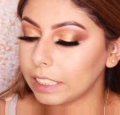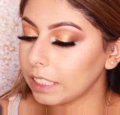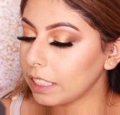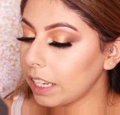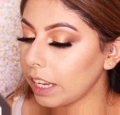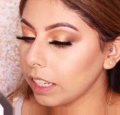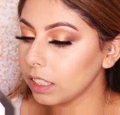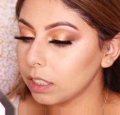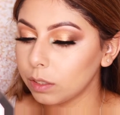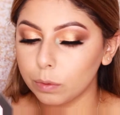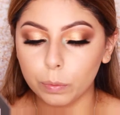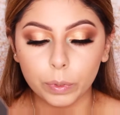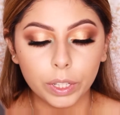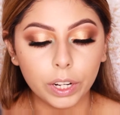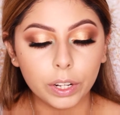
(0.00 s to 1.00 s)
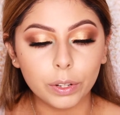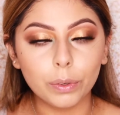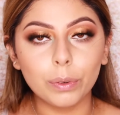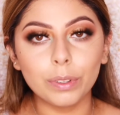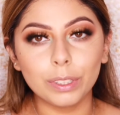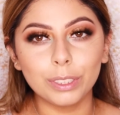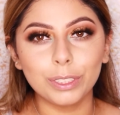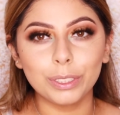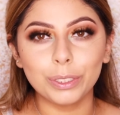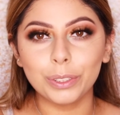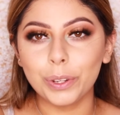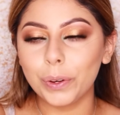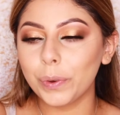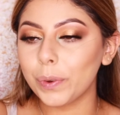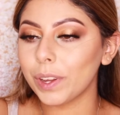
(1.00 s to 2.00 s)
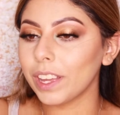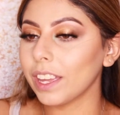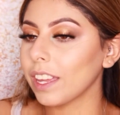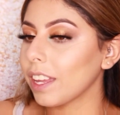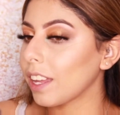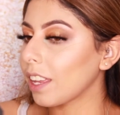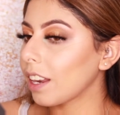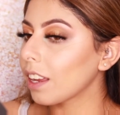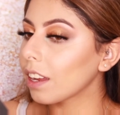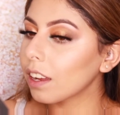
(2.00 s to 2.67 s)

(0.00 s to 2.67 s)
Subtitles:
Next, we are going to go in